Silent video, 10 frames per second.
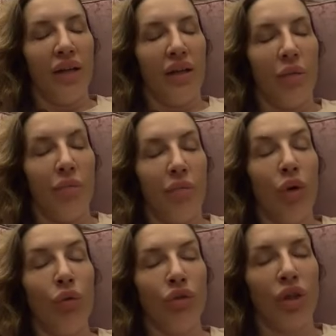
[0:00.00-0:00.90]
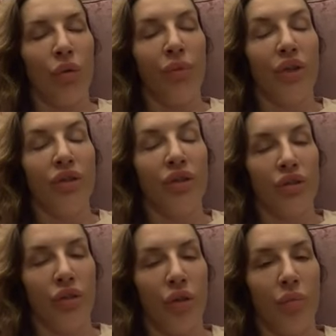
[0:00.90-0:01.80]
And then, but also because,
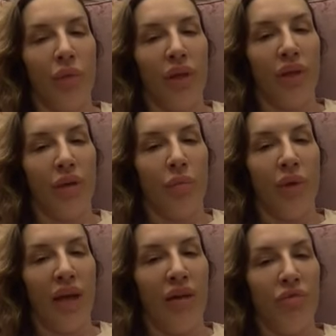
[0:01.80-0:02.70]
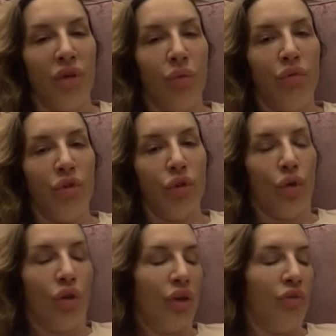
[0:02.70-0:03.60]
you know, being a parent with a
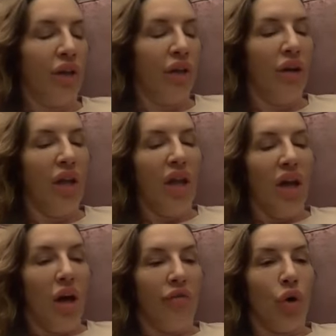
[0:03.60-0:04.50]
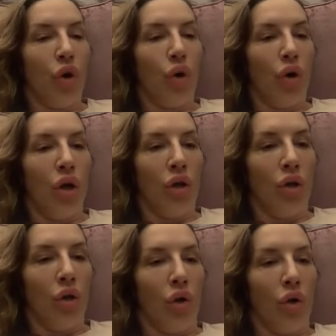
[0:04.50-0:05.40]
toddler and I've got a
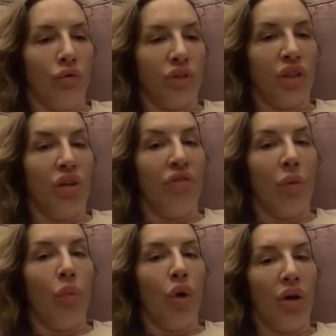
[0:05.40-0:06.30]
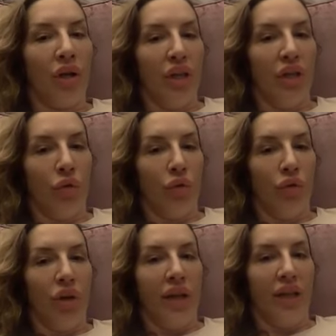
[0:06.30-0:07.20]
lot of stuff I'm working on,
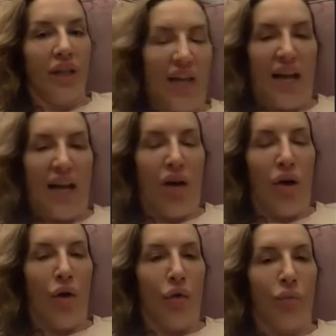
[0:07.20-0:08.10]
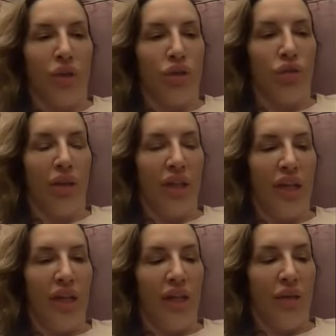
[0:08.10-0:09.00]
like at home and trying to
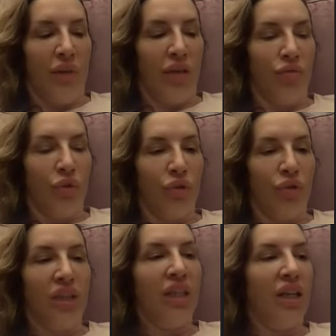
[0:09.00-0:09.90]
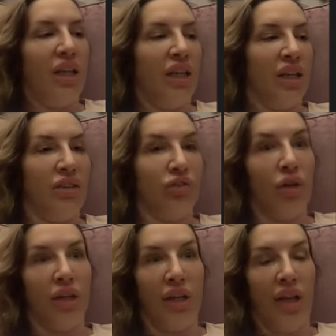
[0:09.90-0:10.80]
get him in a routine and
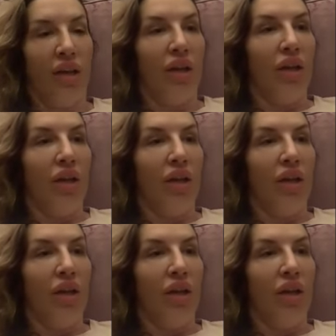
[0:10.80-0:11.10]
try and get,